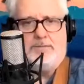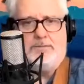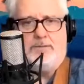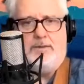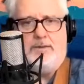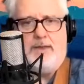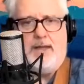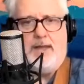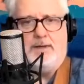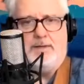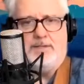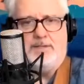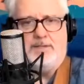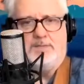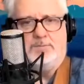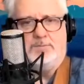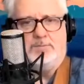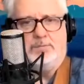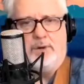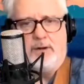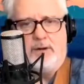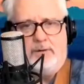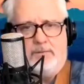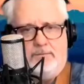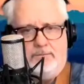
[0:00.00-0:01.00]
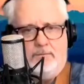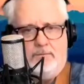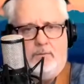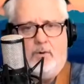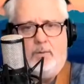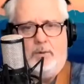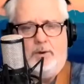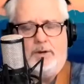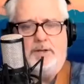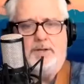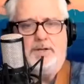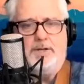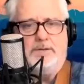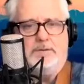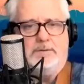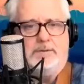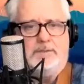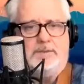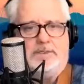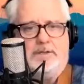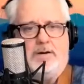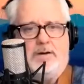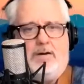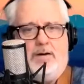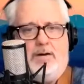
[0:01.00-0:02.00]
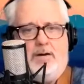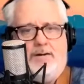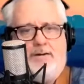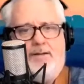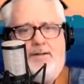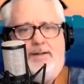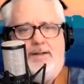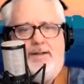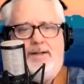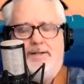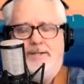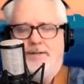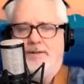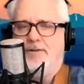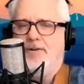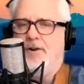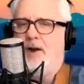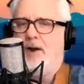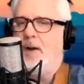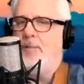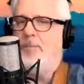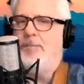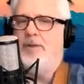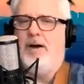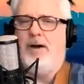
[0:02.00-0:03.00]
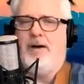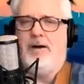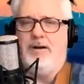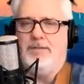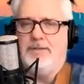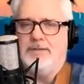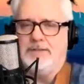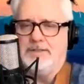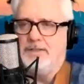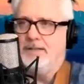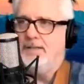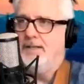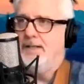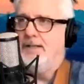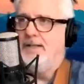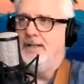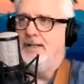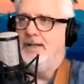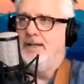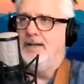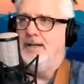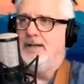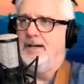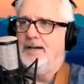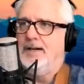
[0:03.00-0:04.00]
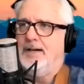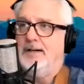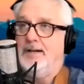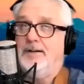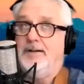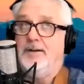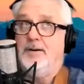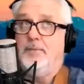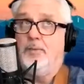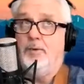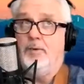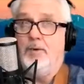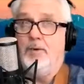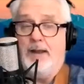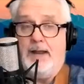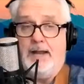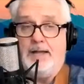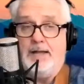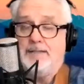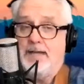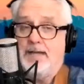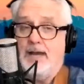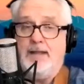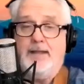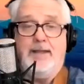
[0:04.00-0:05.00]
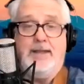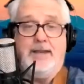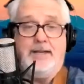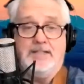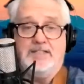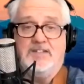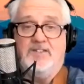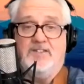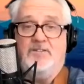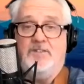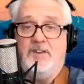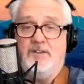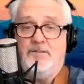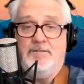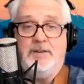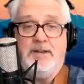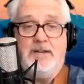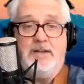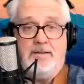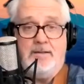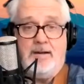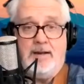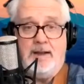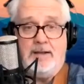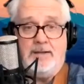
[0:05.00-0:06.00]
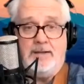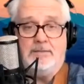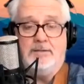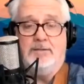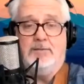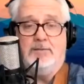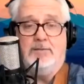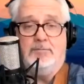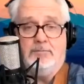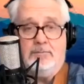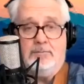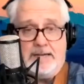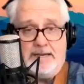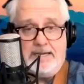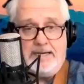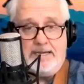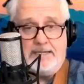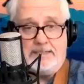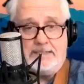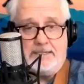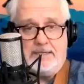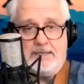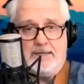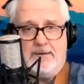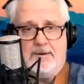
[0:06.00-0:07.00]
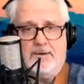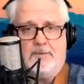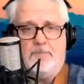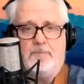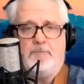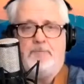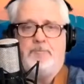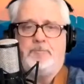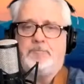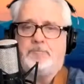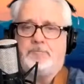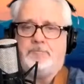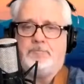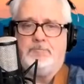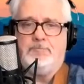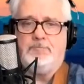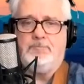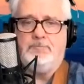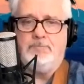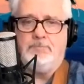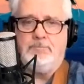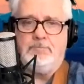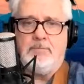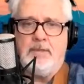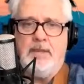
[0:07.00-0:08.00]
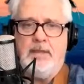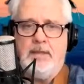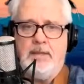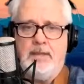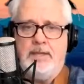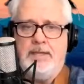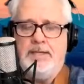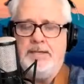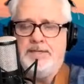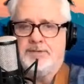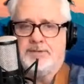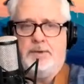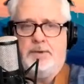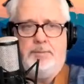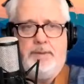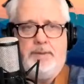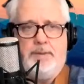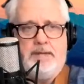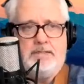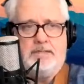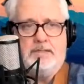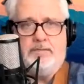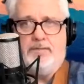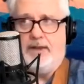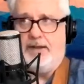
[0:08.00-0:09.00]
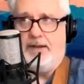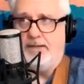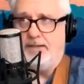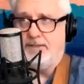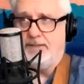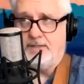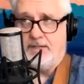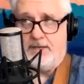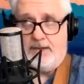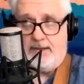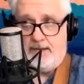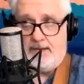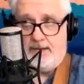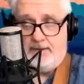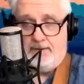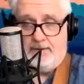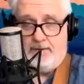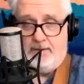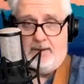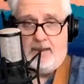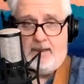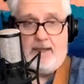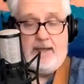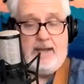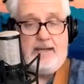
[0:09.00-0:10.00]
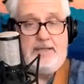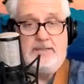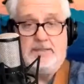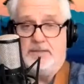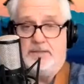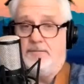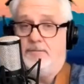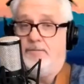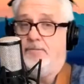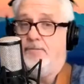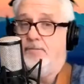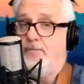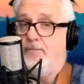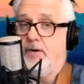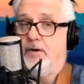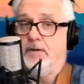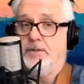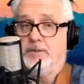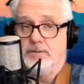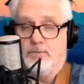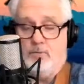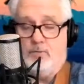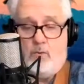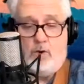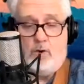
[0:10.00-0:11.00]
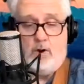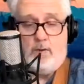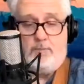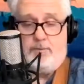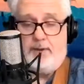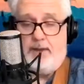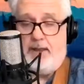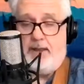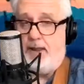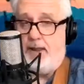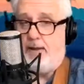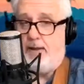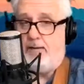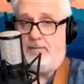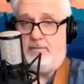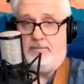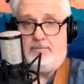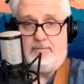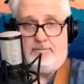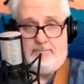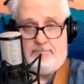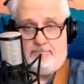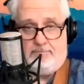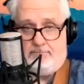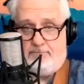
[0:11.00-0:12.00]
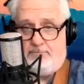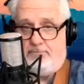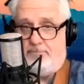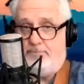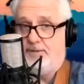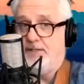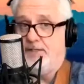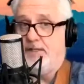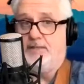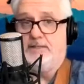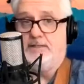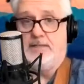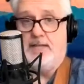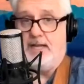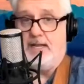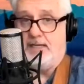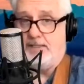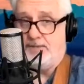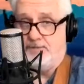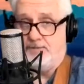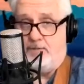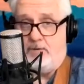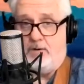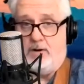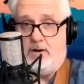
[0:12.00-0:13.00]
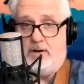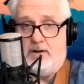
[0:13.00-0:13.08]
would that spring forward into a song? So come the harvest. Oh boy, and I tell you, it is 59 degrees here in eastern Pennsylvania today. And this is the first warm day since last fall,